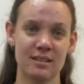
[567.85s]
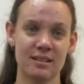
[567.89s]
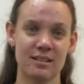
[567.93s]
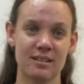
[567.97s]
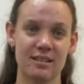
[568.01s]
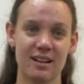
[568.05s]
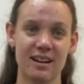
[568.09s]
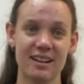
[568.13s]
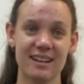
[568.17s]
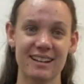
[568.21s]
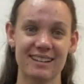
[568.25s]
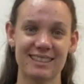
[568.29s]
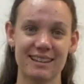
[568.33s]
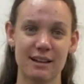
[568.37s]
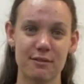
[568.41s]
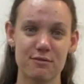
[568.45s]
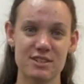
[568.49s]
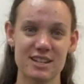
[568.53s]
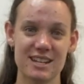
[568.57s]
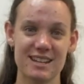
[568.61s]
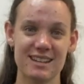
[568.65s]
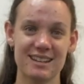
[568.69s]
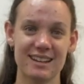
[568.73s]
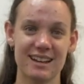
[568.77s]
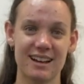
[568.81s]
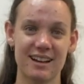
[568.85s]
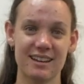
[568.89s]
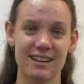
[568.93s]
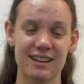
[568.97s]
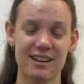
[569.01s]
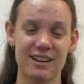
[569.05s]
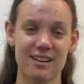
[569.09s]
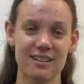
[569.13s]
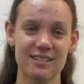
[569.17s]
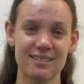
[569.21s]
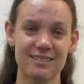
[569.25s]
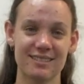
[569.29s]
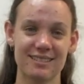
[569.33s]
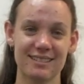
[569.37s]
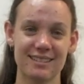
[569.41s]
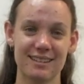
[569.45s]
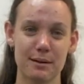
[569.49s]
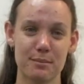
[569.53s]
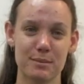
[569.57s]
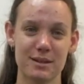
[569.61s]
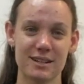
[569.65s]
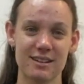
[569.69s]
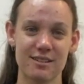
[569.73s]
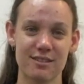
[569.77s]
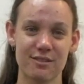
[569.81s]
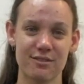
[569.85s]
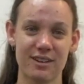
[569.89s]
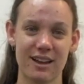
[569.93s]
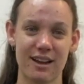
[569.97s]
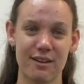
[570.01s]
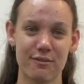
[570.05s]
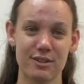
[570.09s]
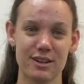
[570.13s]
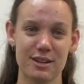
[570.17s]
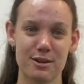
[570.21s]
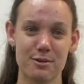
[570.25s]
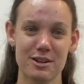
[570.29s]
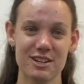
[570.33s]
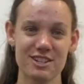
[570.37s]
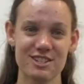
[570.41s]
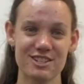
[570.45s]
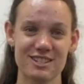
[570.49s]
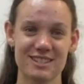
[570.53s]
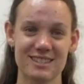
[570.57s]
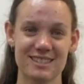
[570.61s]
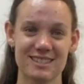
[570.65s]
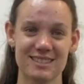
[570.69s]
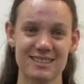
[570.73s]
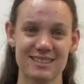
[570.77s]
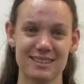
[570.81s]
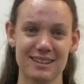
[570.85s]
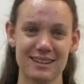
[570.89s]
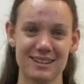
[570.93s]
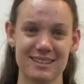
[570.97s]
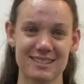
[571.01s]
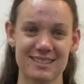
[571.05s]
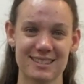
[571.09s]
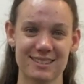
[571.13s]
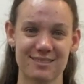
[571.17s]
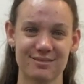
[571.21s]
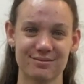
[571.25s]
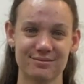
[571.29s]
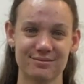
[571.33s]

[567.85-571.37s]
All right, I'd love to hear how you go. Let me know if you have any questions. Thanks.